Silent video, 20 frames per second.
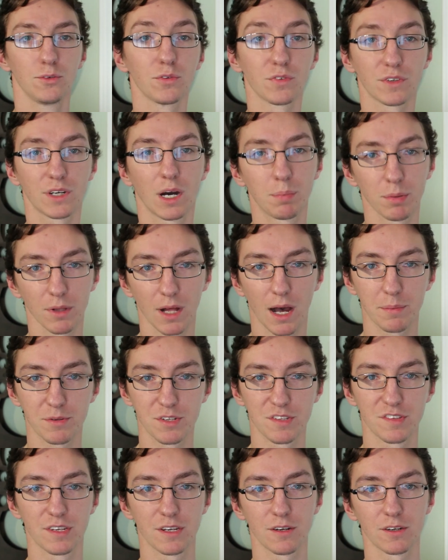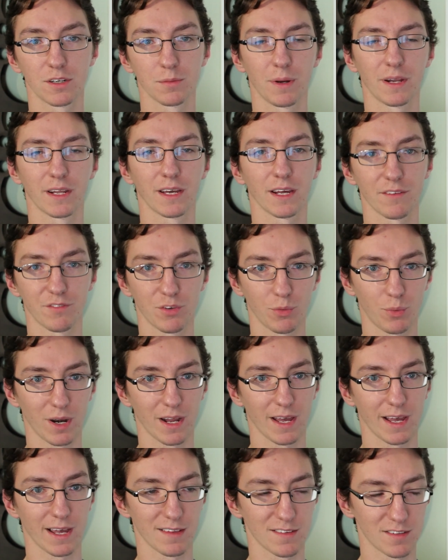You have a couple options here, depending on if you want
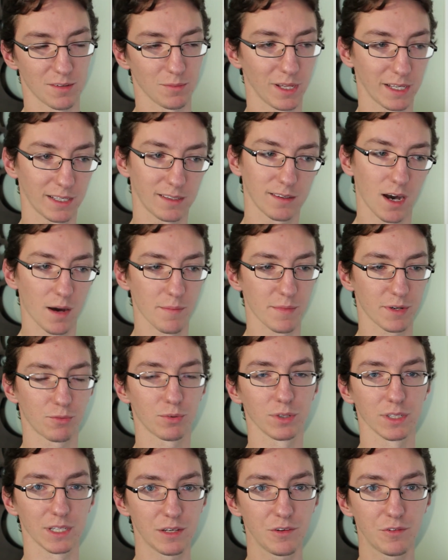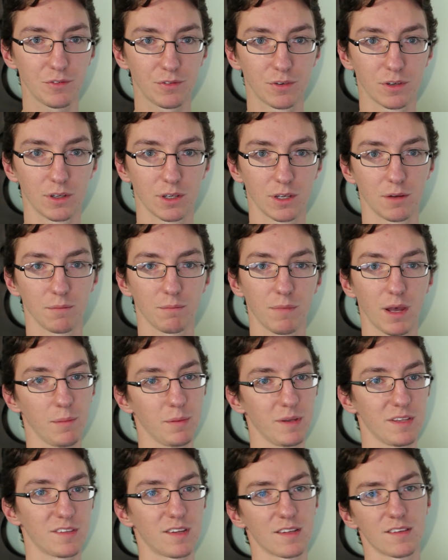to add some, like, comic relief.
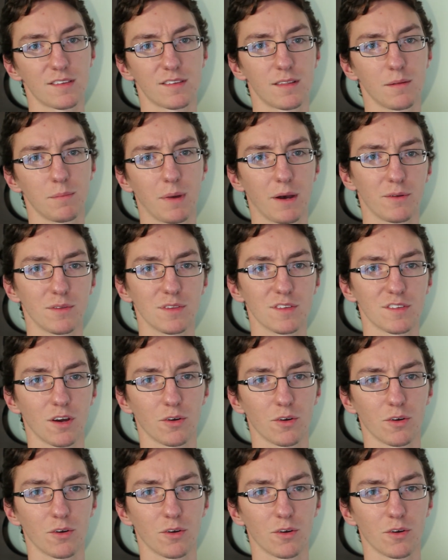Maybe since the Mountain's